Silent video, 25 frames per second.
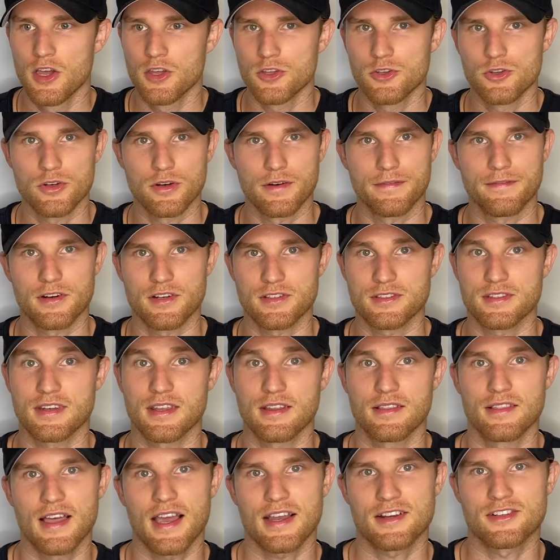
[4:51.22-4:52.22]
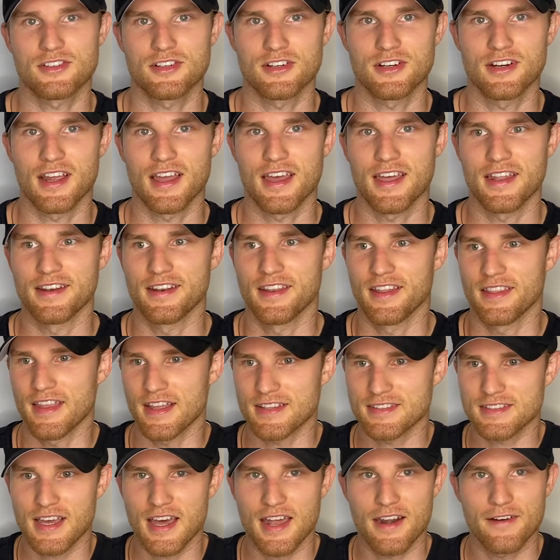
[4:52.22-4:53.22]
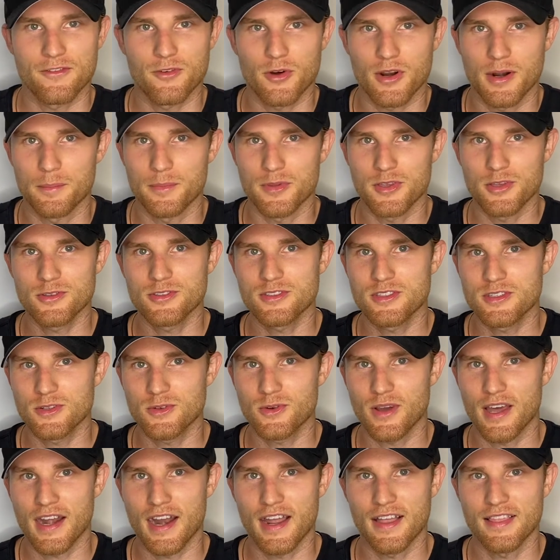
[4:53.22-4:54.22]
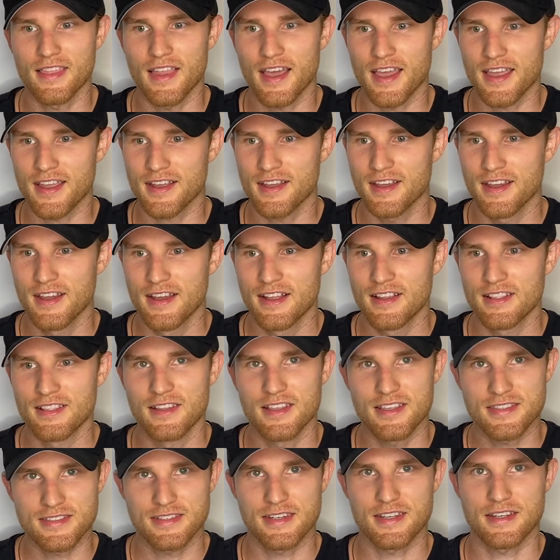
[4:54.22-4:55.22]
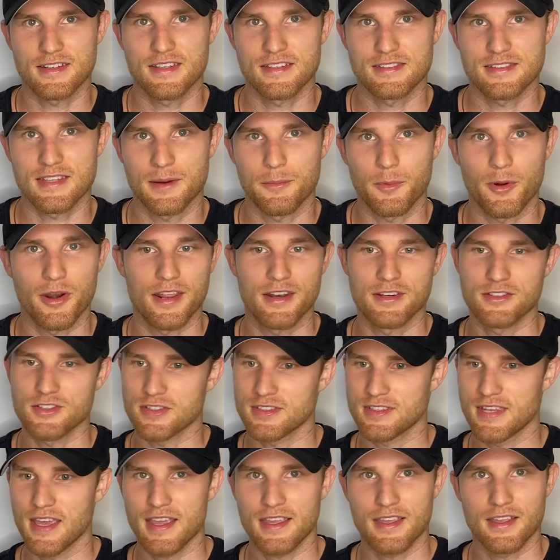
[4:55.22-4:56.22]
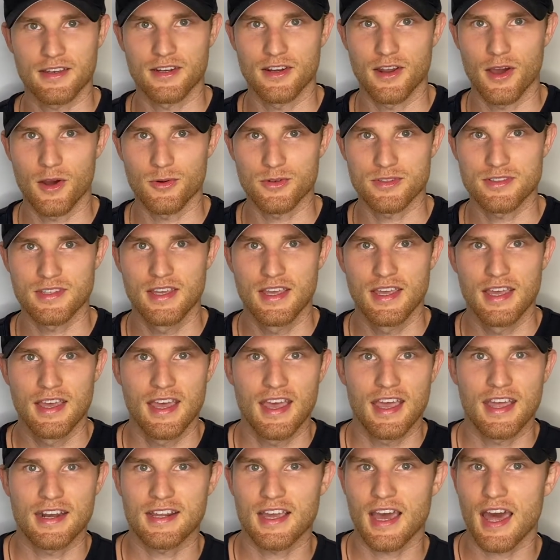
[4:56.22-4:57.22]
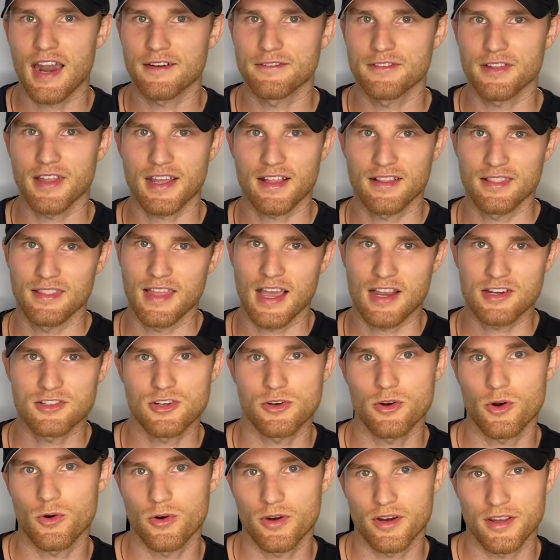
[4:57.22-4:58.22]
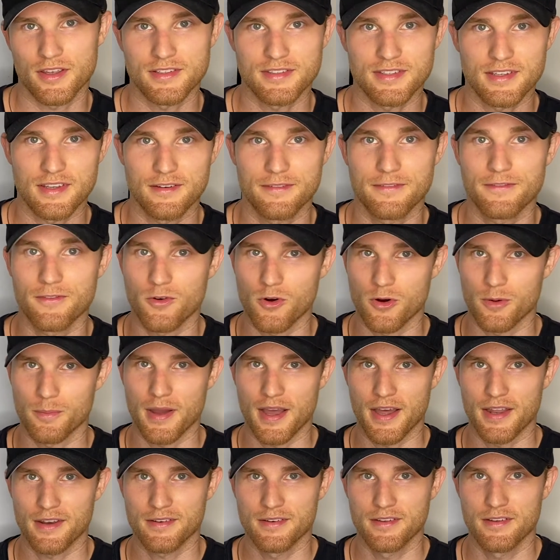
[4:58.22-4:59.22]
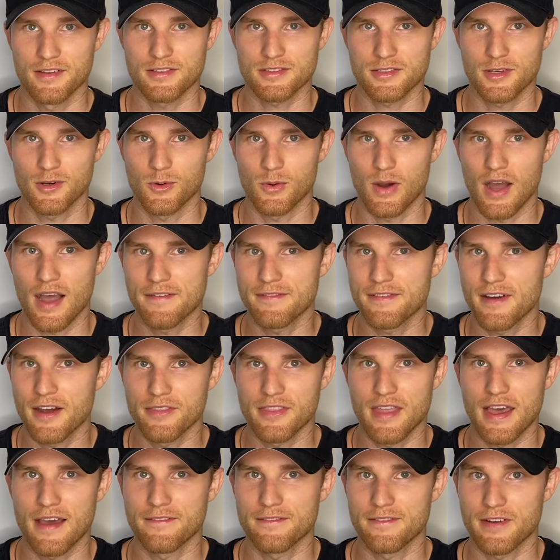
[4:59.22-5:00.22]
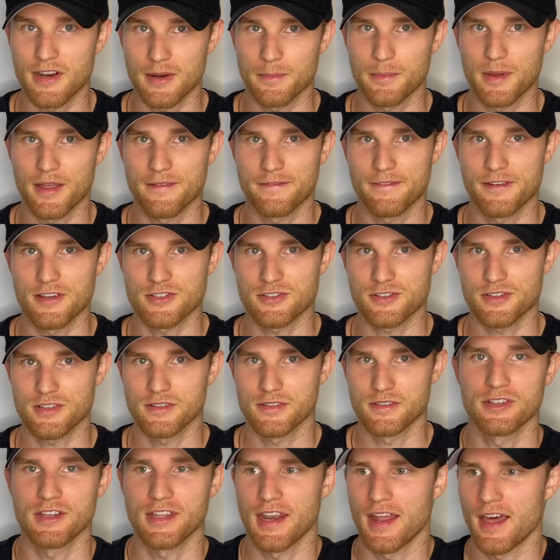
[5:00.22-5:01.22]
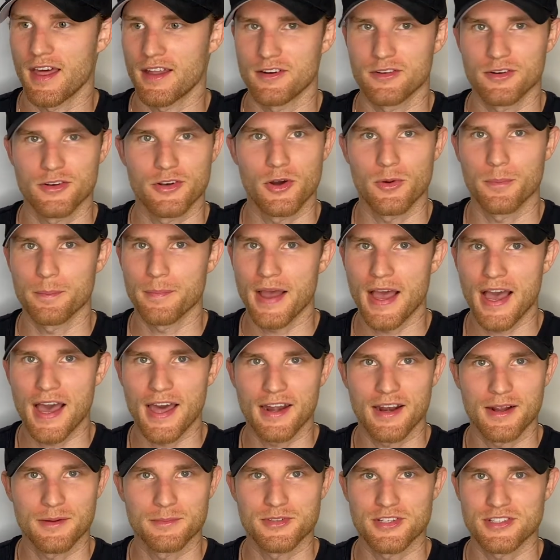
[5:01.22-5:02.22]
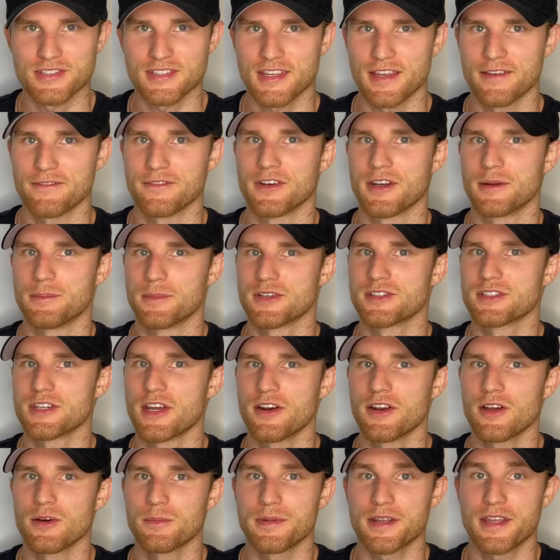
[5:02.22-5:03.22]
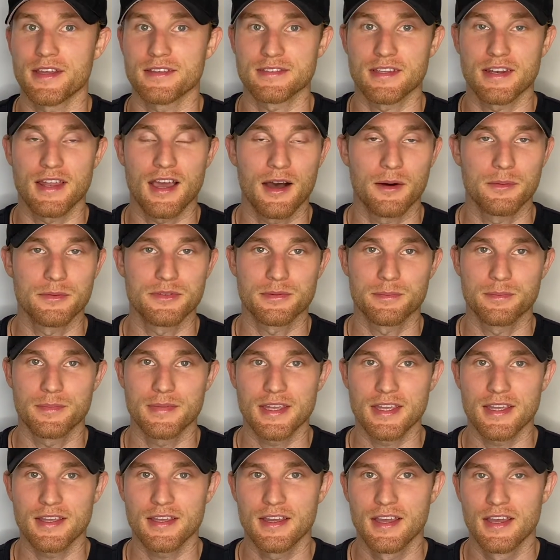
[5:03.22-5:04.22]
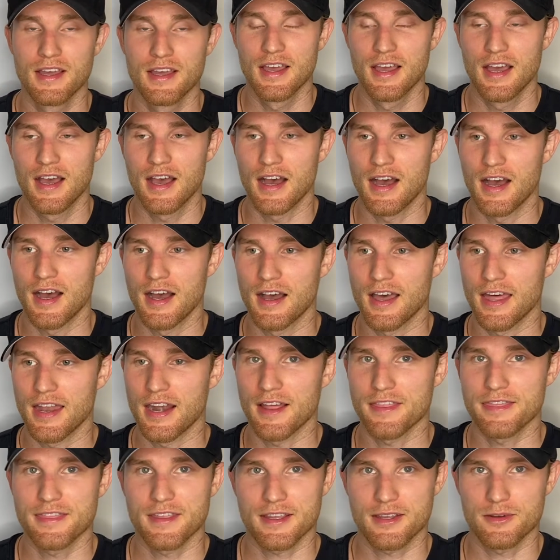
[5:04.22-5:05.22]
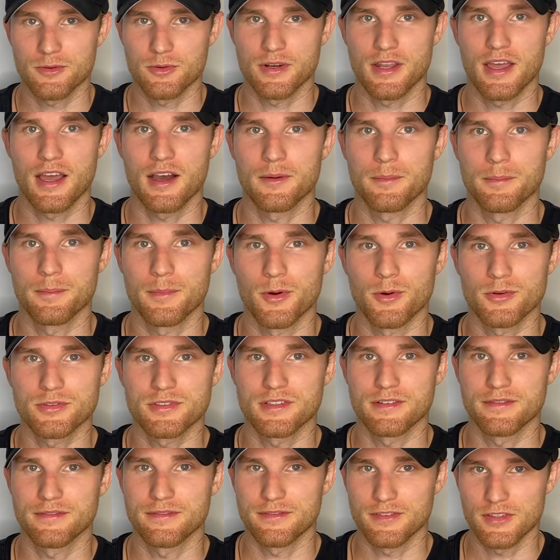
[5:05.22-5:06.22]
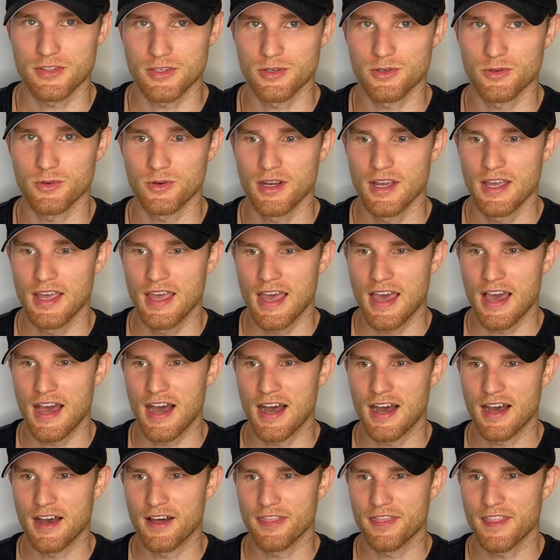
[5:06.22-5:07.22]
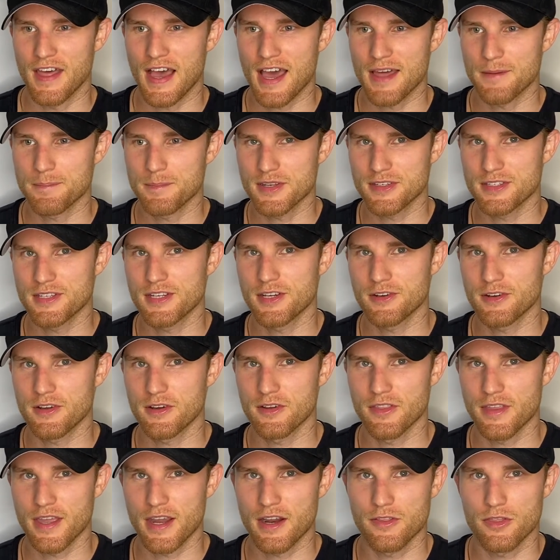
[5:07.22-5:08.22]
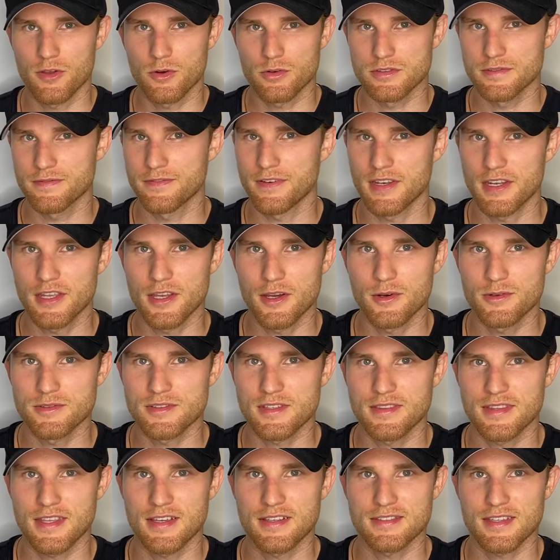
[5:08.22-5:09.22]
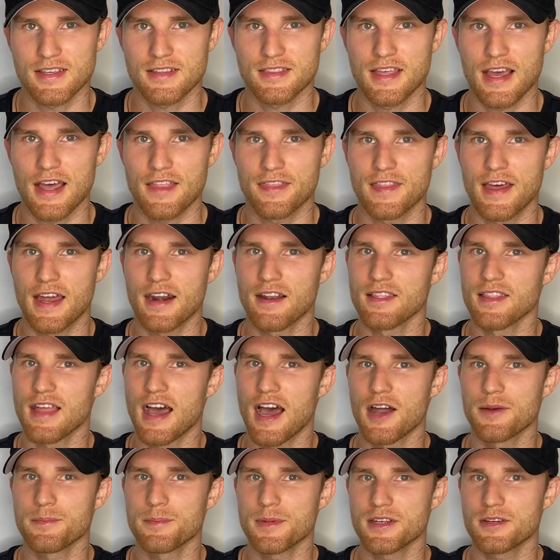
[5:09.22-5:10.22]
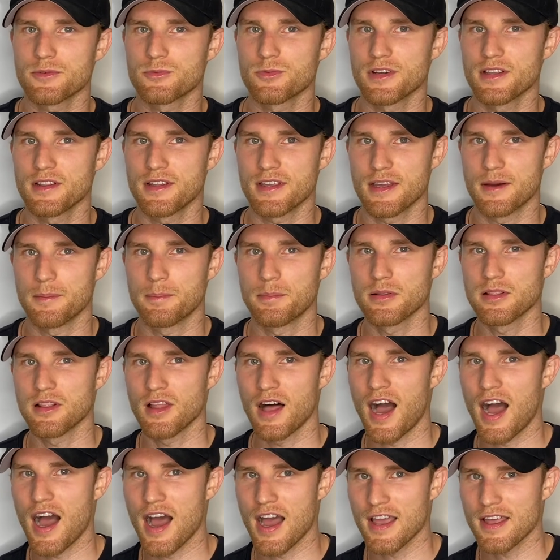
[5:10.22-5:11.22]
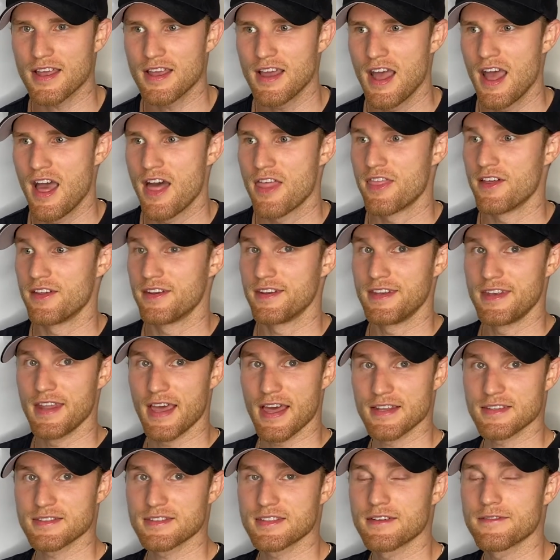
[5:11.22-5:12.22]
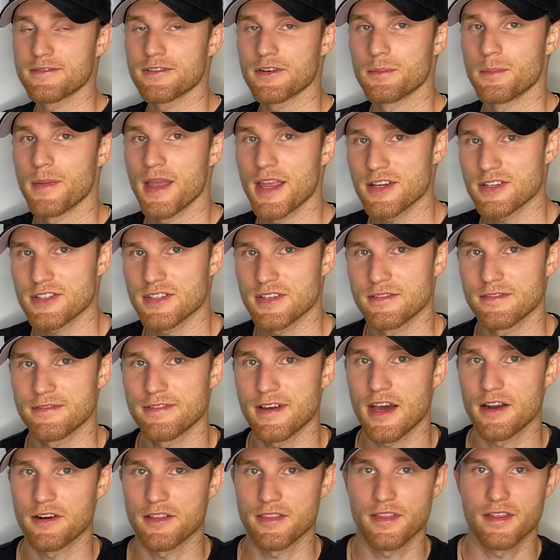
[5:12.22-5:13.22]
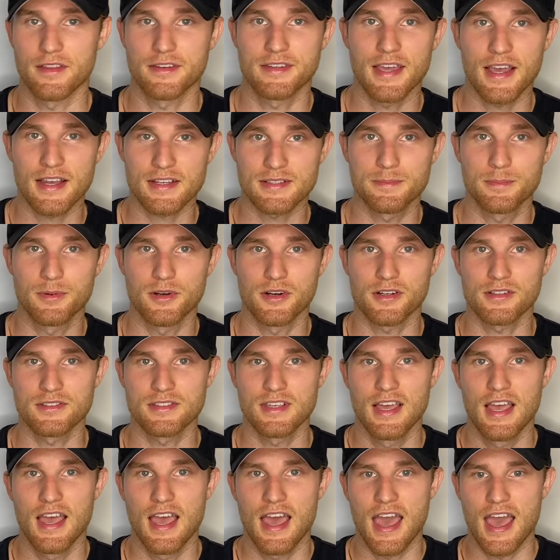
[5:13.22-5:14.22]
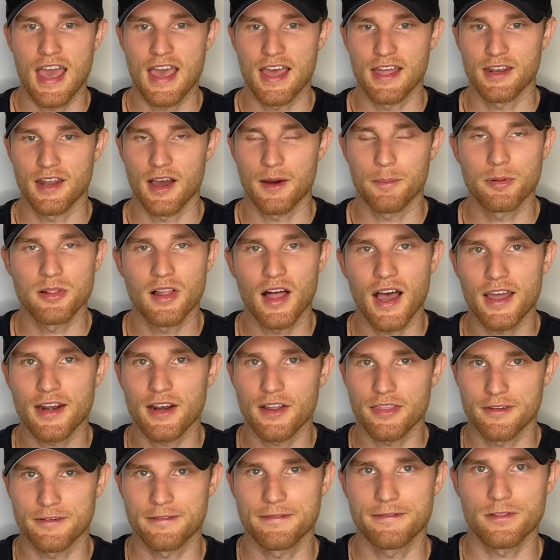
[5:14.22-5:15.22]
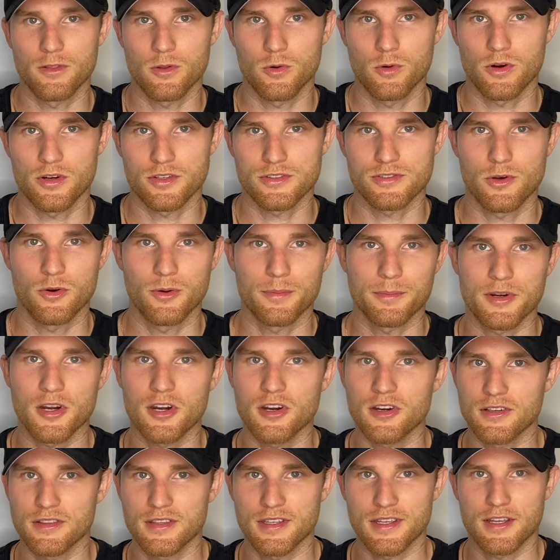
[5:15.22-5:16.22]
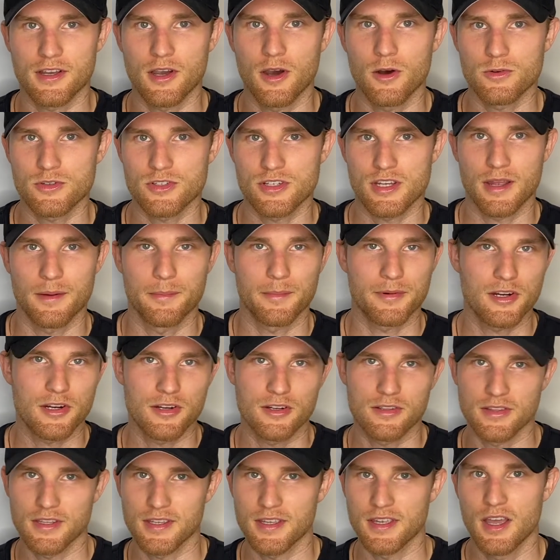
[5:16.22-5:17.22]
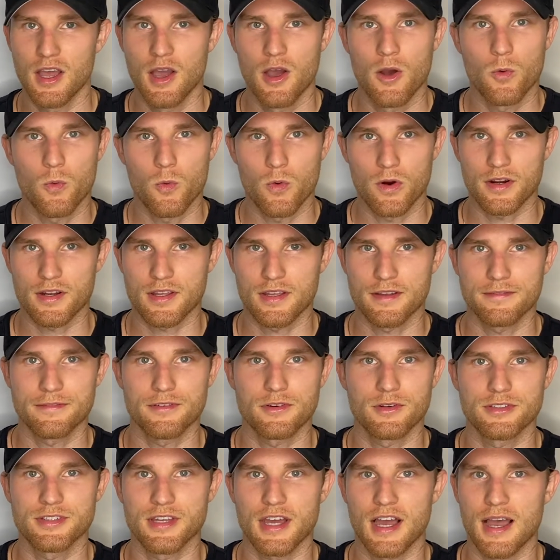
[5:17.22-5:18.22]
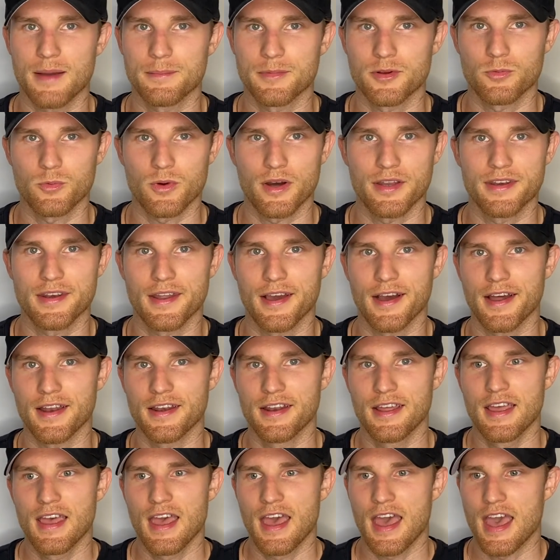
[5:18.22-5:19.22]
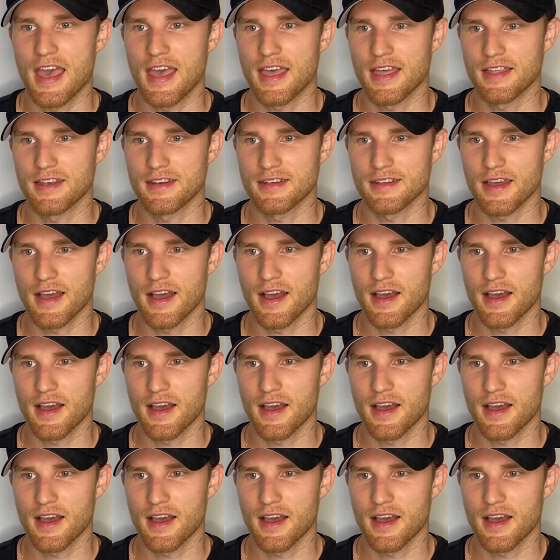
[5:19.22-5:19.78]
university lecture, and that's kind of what I'm used to, and I like listening to someone and just taking notes in kind of like a lecture-oriented format. So I found that very beneficial. And I don't know Matt, I'm just giving him a shout out because it helped me, and I think it would help most of you. that material there, those videos and things like that, that allowed me to really apply the dense information found in the textbooks and apply it on the floor. So I'm currently coaching, I'm currently working full time and whatnot, and